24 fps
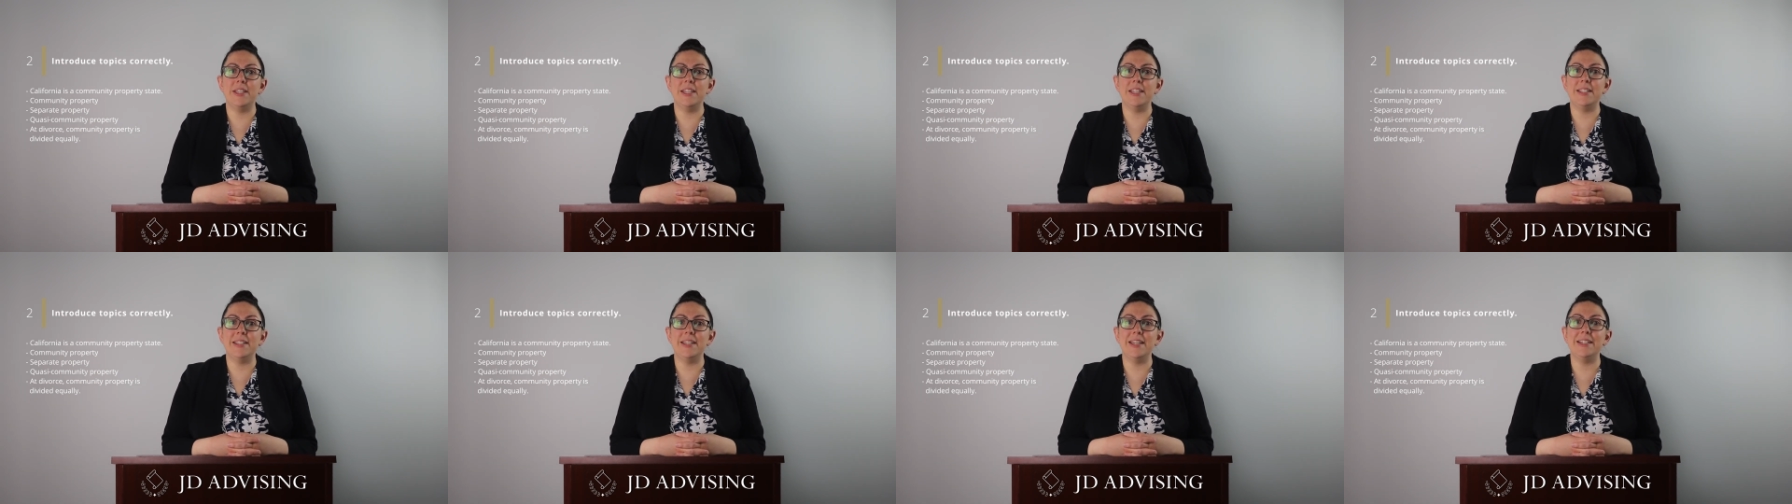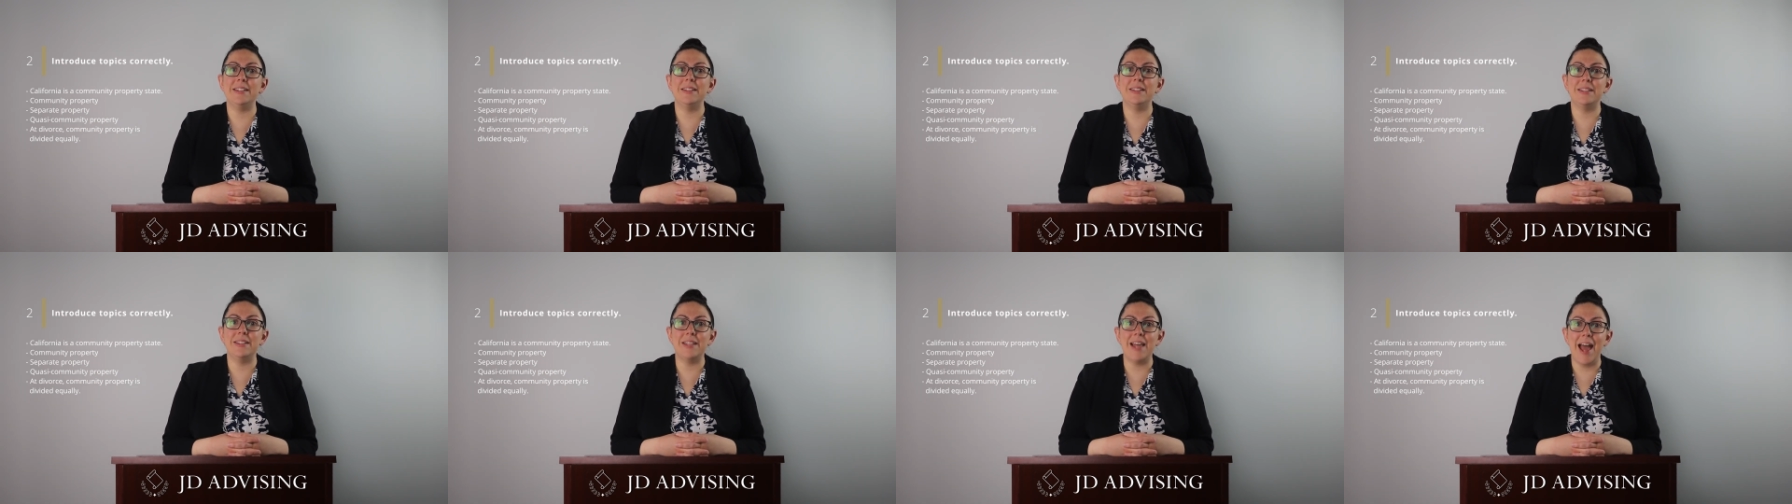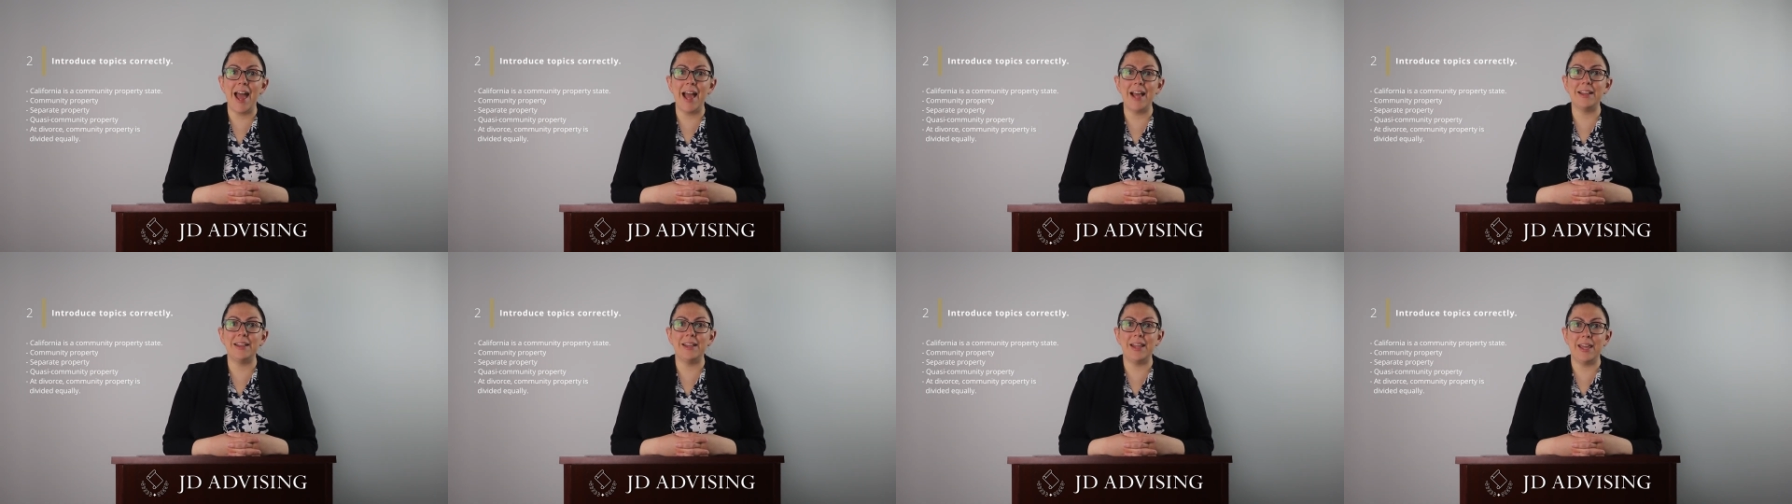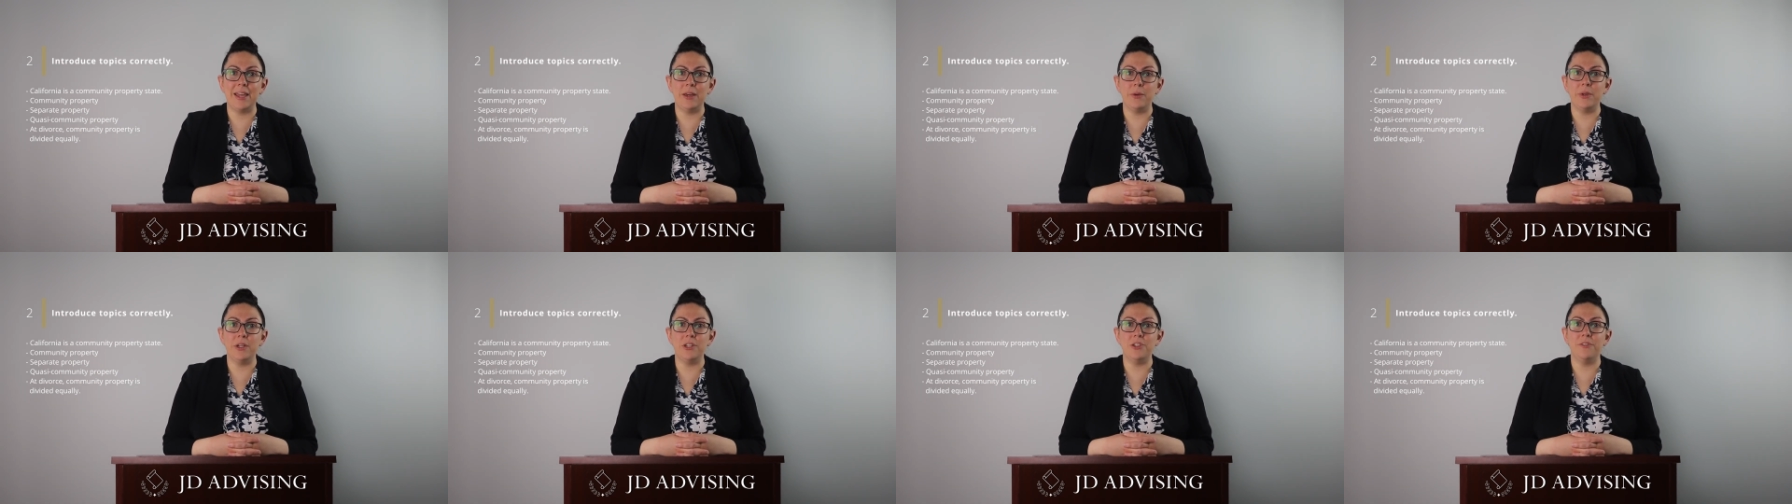this exact
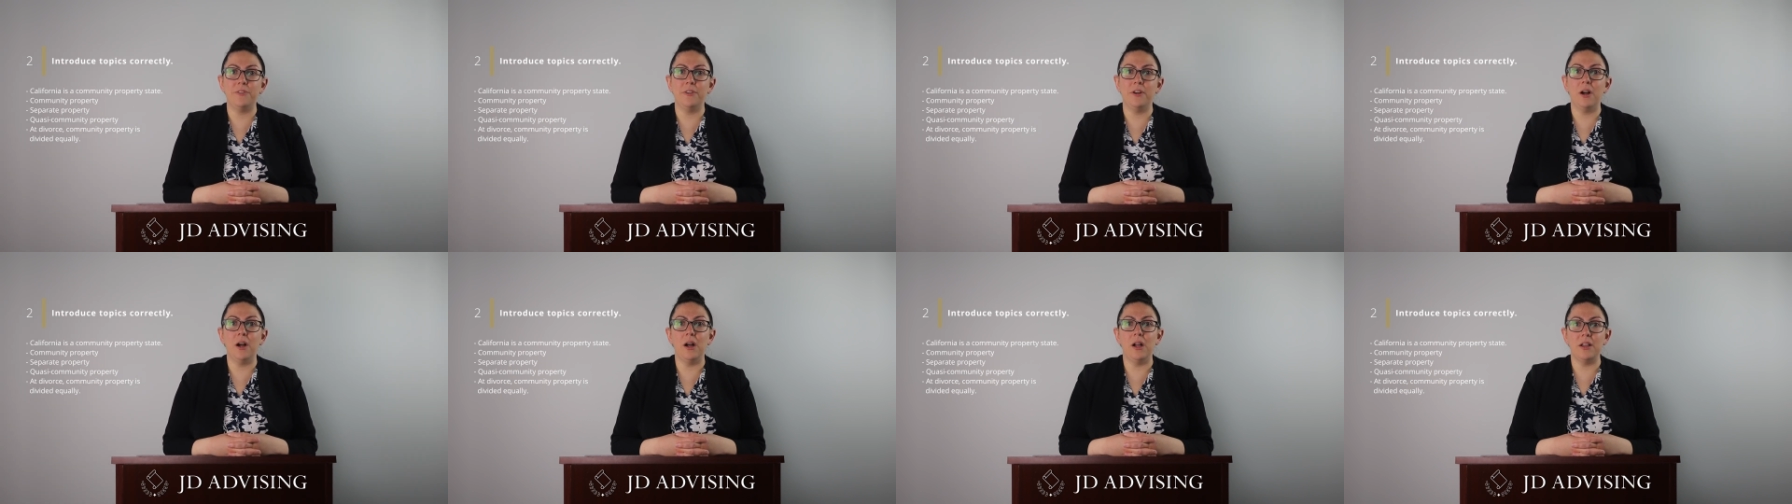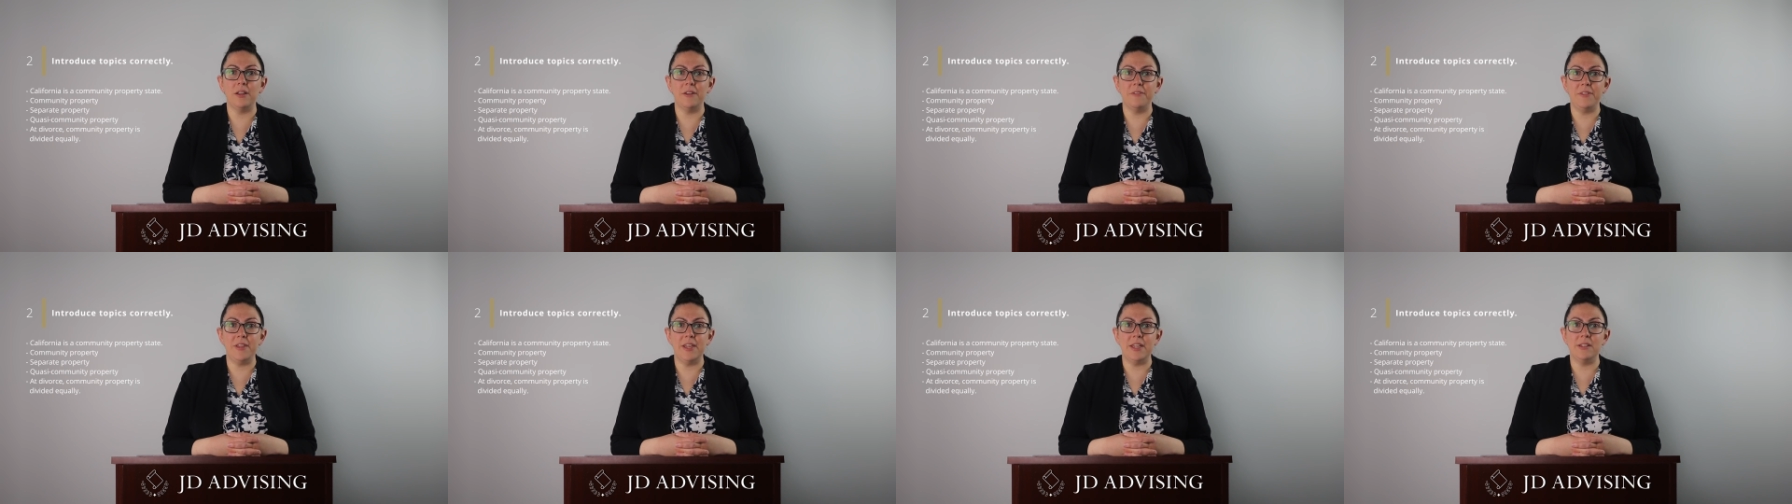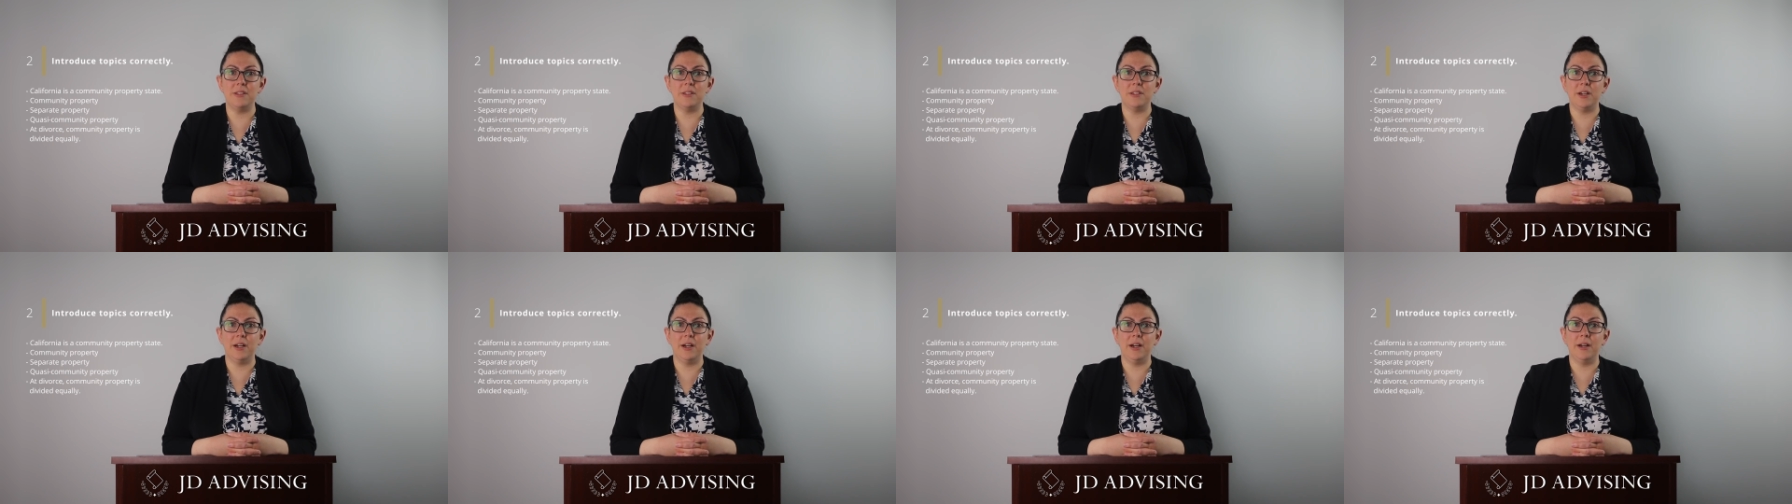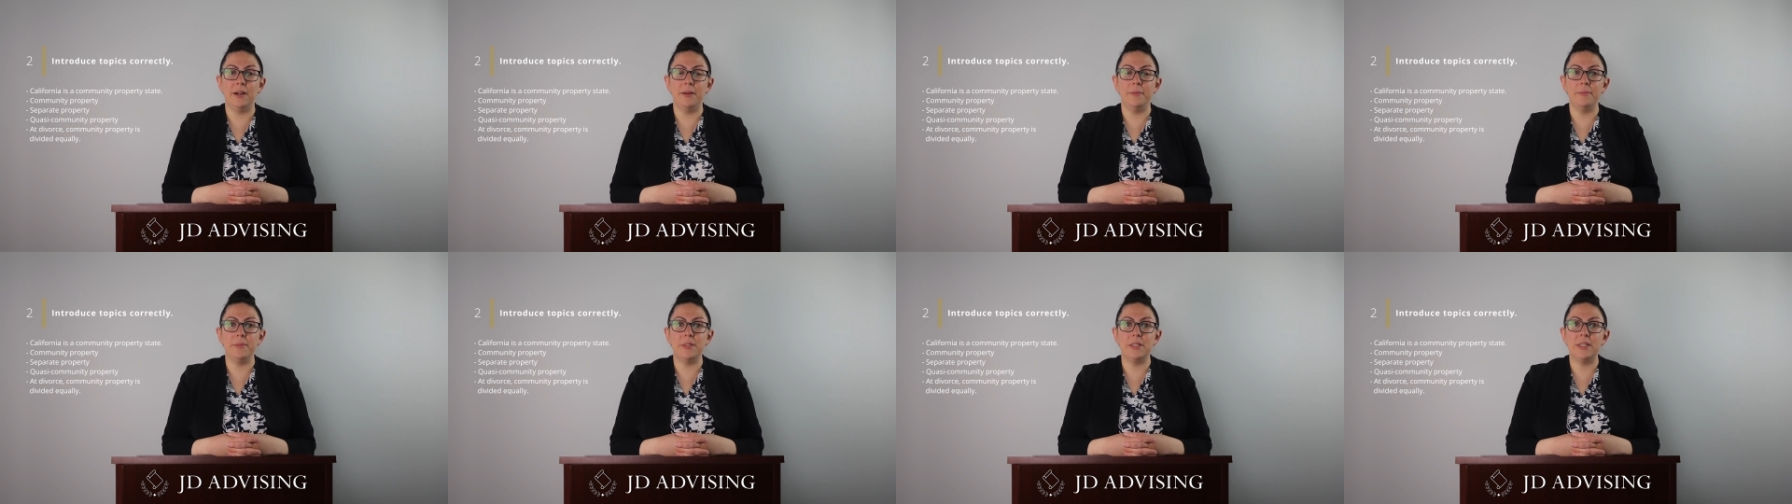language for all of these
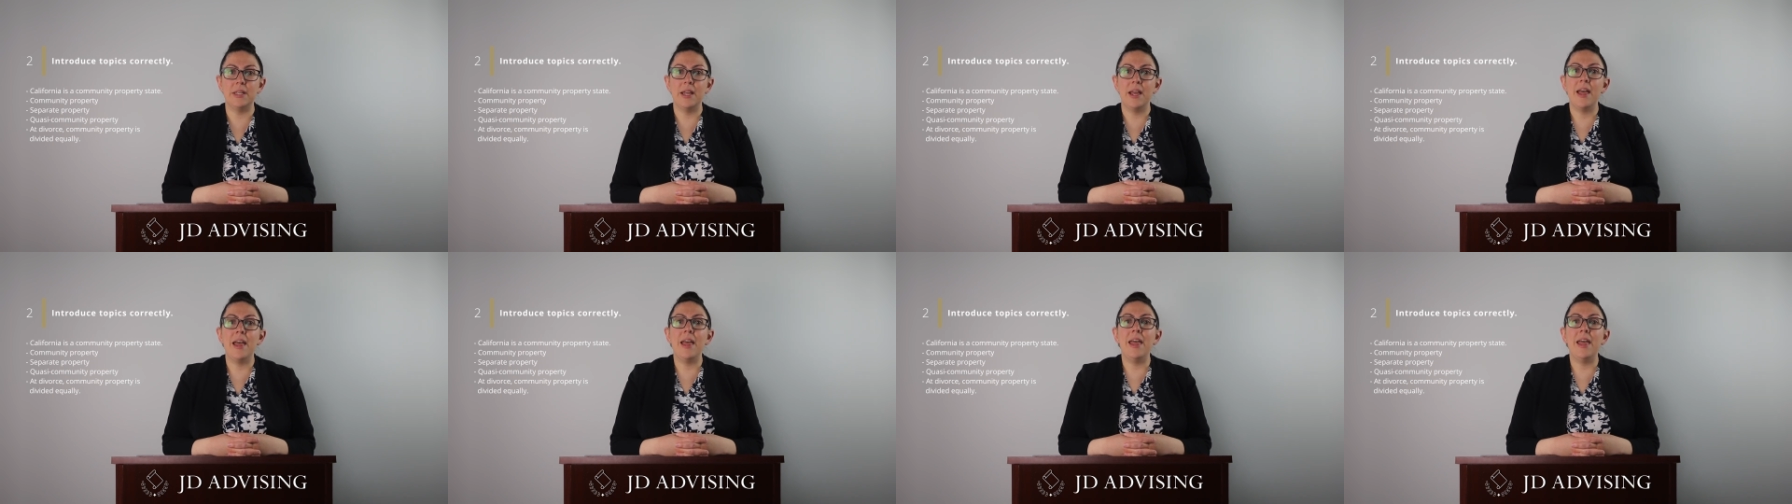terms,